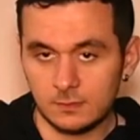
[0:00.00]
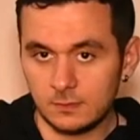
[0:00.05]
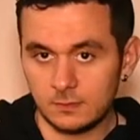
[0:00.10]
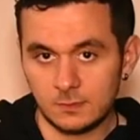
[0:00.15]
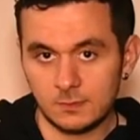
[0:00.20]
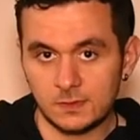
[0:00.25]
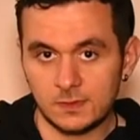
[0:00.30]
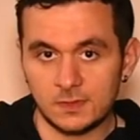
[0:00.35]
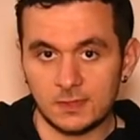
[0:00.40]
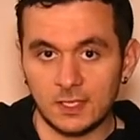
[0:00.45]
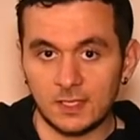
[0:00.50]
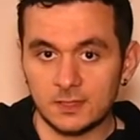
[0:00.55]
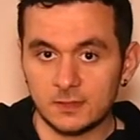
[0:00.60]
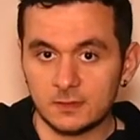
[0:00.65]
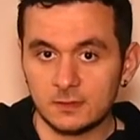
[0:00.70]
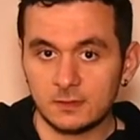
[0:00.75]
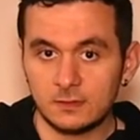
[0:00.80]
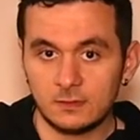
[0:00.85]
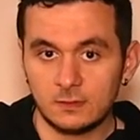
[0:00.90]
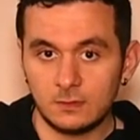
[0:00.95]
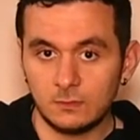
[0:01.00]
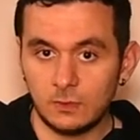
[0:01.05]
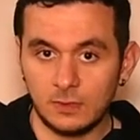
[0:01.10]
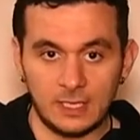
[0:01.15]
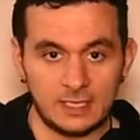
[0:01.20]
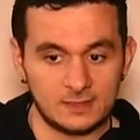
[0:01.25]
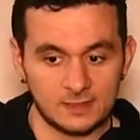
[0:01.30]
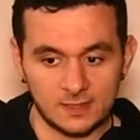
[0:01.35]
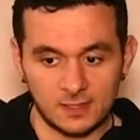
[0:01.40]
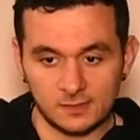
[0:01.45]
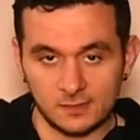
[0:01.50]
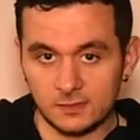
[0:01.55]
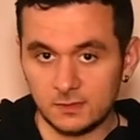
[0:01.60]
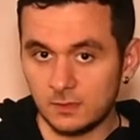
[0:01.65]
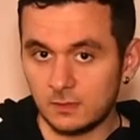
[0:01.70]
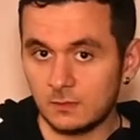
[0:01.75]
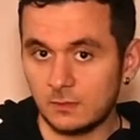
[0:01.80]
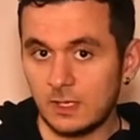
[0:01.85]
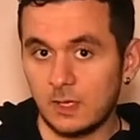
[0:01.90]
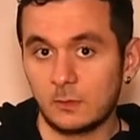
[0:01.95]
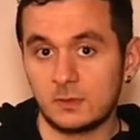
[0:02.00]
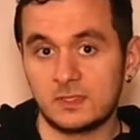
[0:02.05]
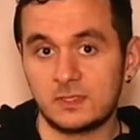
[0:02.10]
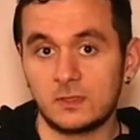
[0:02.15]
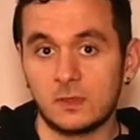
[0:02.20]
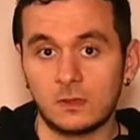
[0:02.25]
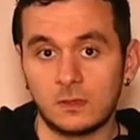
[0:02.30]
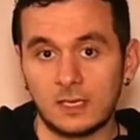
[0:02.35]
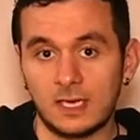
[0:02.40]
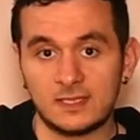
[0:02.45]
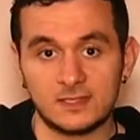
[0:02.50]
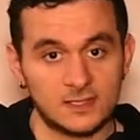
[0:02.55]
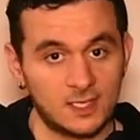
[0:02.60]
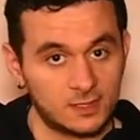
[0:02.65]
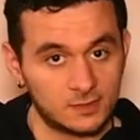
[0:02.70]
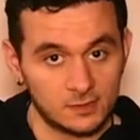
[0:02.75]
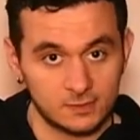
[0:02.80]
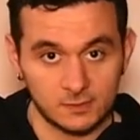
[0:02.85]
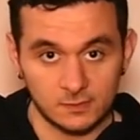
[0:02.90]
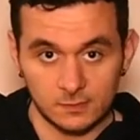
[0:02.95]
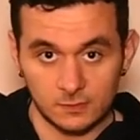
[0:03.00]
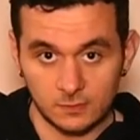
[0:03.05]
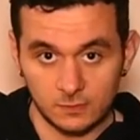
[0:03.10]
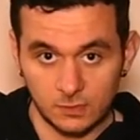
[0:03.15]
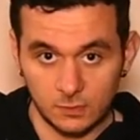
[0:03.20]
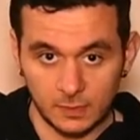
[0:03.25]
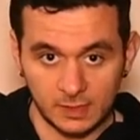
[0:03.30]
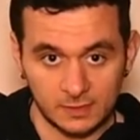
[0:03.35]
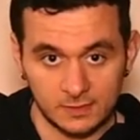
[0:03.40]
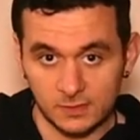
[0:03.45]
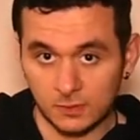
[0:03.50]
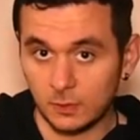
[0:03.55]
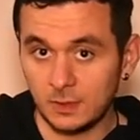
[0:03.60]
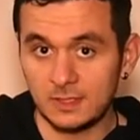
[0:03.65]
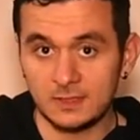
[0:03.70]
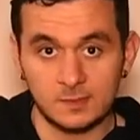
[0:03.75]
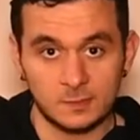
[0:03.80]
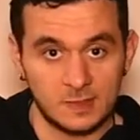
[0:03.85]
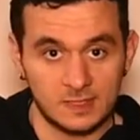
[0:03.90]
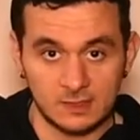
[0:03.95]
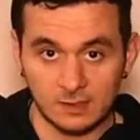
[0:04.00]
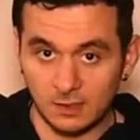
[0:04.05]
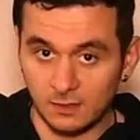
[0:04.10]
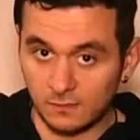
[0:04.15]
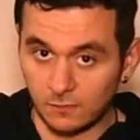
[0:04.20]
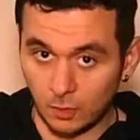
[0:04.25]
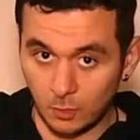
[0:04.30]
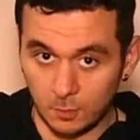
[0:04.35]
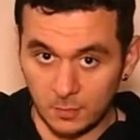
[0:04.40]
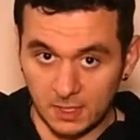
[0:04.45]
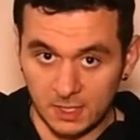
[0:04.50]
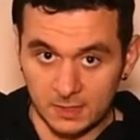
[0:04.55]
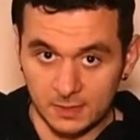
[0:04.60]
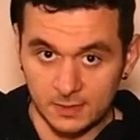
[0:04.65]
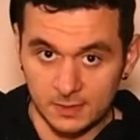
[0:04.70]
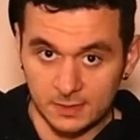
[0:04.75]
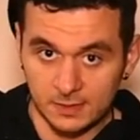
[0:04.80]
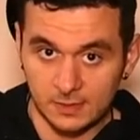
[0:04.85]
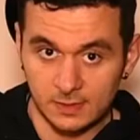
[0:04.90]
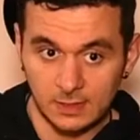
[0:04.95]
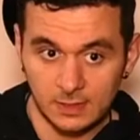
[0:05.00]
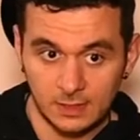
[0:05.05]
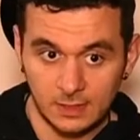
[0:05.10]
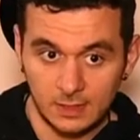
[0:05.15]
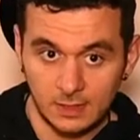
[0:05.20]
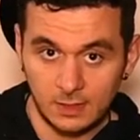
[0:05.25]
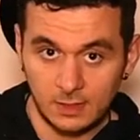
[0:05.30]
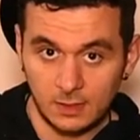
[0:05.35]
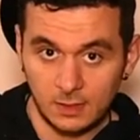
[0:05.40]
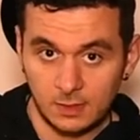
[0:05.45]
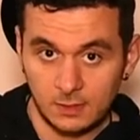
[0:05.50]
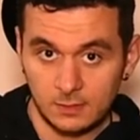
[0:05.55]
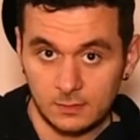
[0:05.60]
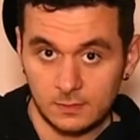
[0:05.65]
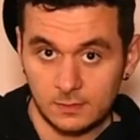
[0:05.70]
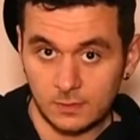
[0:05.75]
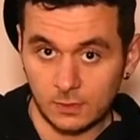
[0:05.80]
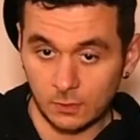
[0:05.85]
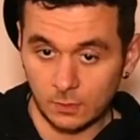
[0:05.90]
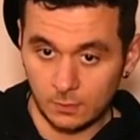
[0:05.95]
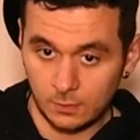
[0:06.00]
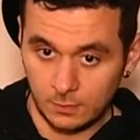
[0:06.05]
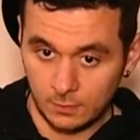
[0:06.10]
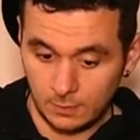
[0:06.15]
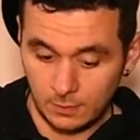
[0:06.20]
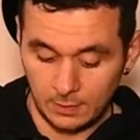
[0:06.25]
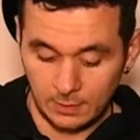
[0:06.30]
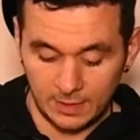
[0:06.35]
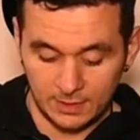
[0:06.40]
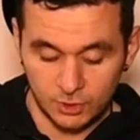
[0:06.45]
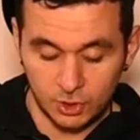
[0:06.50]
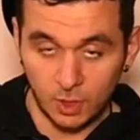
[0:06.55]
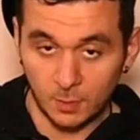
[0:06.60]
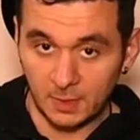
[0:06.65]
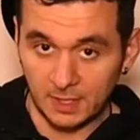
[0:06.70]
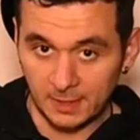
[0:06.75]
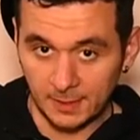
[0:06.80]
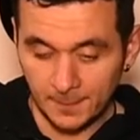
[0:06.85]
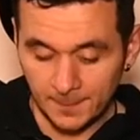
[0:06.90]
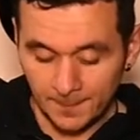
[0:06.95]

start when I started when I was young. I started doing it, so it's basically for beginners. So let's jump in.